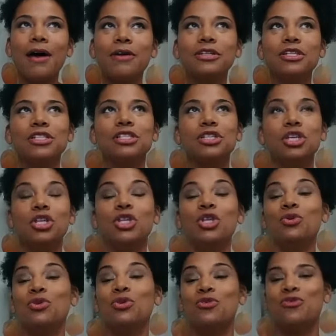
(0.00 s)
does
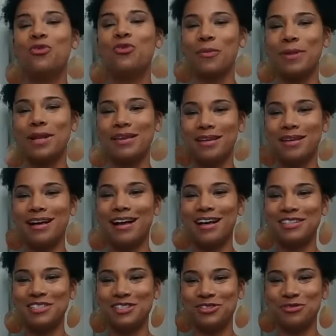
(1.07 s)
uniformity in
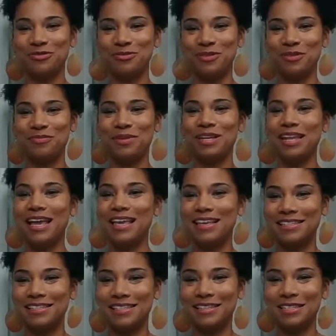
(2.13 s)
costuming play
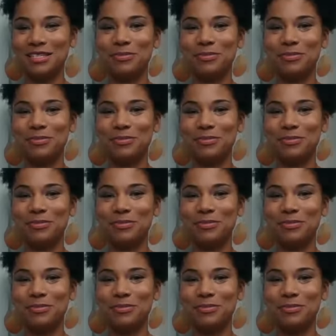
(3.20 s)
into this?